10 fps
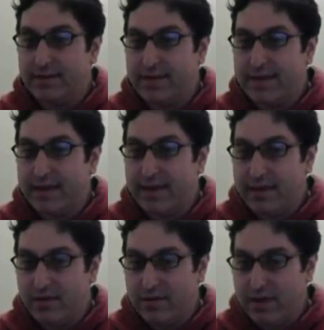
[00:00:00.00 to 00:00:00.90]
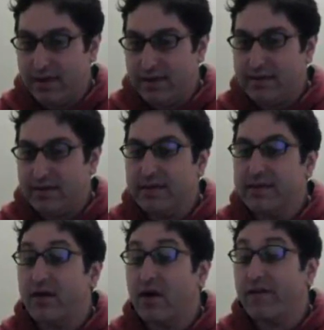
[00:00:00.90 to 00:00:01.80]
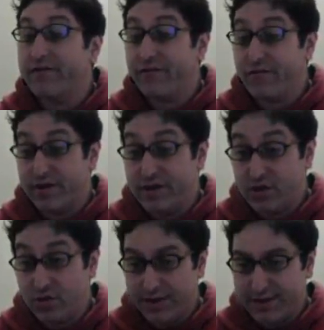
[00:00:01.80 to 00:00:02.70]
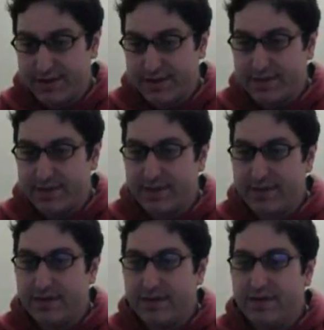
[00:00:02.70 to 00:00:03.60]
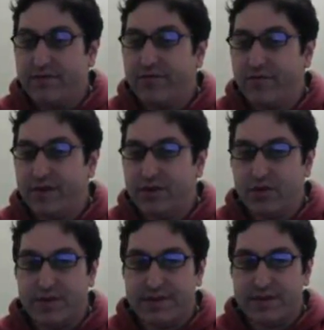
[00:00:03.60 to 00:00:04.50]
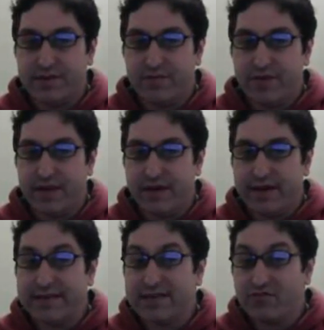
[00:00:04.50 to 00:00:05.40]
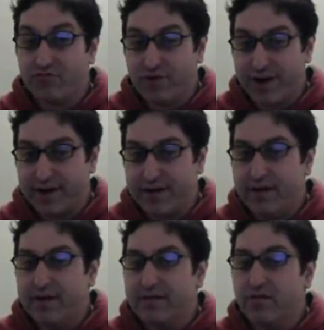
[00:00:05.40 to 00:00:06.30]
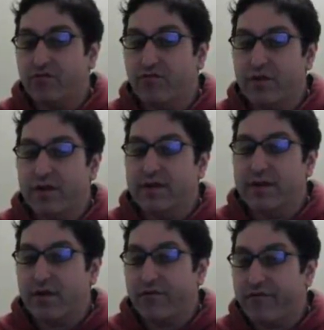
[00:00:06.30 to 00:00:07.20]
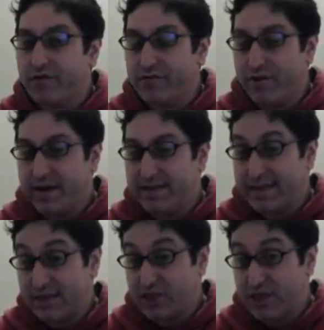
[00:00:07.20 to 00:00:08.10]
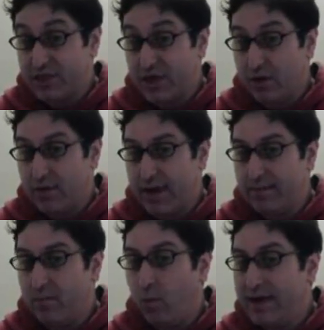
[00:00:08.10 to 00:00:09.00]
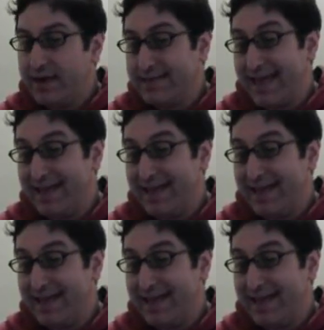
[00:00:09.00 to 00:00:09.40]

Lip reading: So the gear you need, there are 3 choices. 3 choices of gear. It's a ring. There are 3 rings that change the whole game. One is